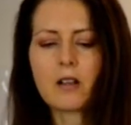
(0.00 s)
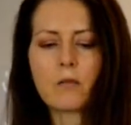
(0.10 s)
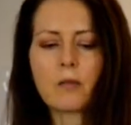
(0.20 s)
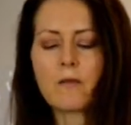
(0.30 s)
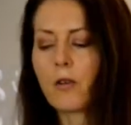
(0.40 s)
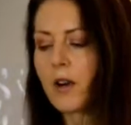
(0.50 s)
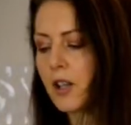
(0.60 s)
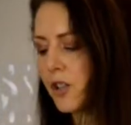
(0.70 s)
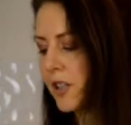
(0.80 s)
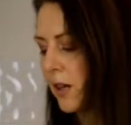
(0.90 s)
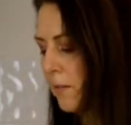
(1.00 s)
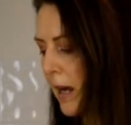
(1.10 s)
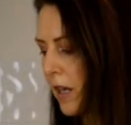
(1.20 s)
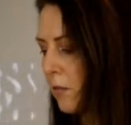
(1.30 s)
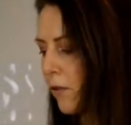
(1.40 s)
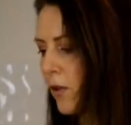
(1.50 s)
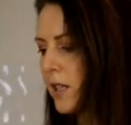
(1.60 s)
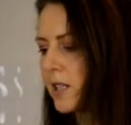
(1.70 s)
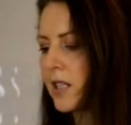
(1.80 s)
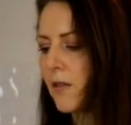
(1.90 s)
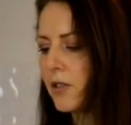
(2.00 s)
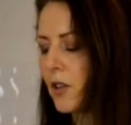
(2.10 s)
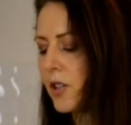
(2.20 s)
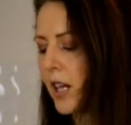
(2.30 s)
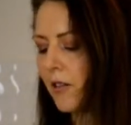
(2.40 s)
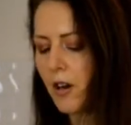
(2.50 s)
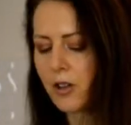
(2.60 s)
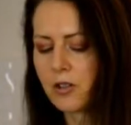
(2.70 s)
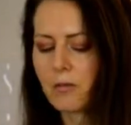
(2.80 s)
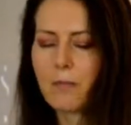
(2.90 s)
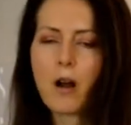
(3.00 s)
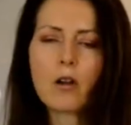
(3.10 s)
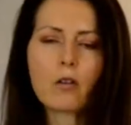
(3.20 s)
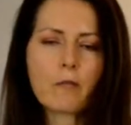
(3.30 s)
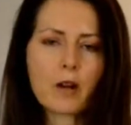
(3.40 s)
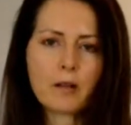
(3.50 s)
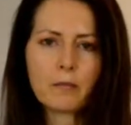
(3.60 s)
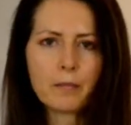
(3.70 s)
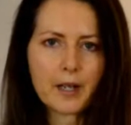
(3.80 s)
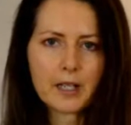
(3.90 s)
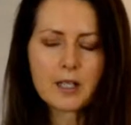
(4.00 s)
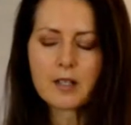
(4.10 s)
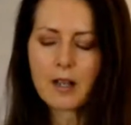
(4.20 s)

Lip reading: Before I actually started making, before I discovered doTERRA, I used to buy all of my blends.